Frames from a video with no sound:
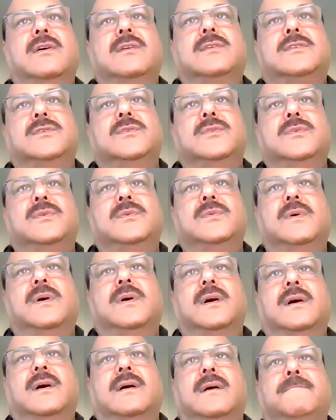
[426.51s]

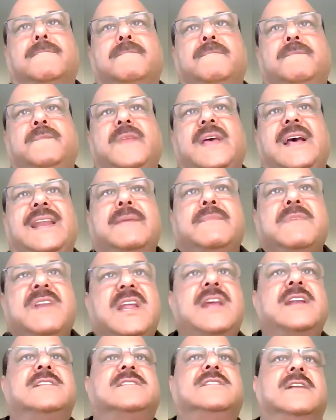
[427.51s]
to
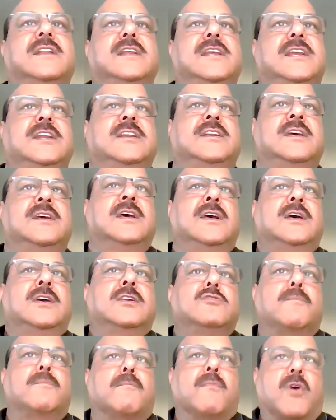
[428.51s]
eliminate the need
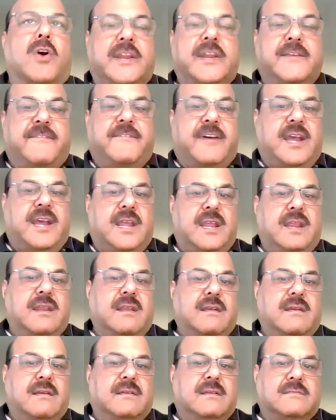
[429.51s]
to
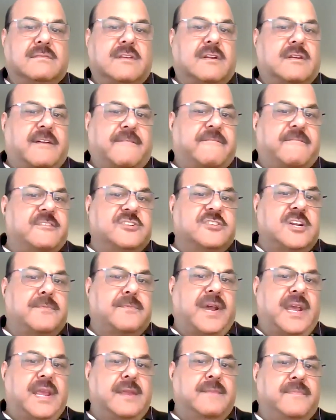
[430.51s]
modify the
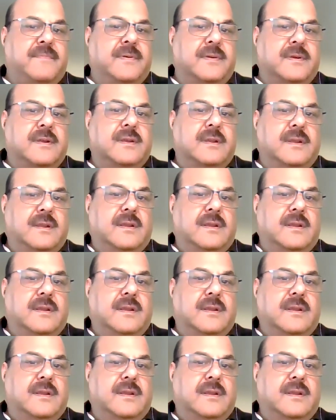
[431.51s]
refrigerant pipe.